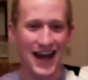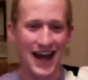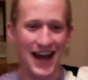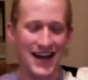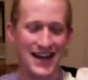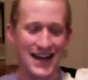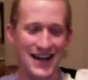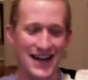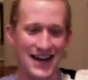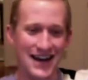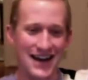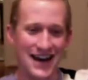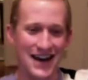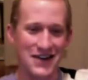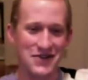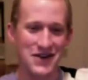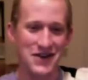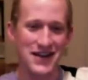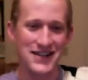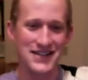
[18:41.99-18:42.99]
And
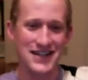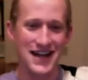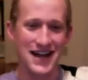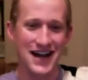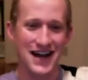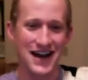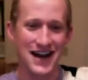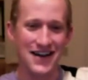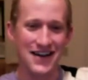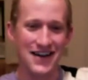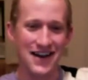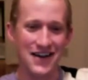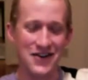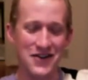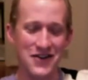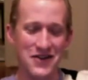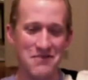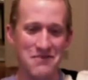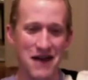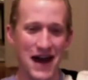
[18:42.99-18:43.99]
Andres, under
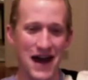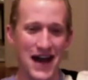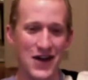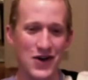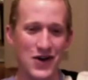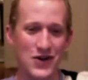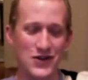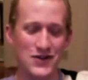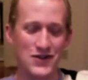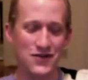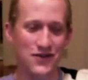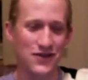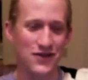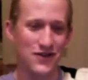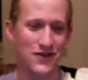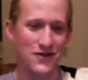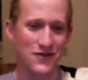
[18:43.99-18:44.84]
the bios for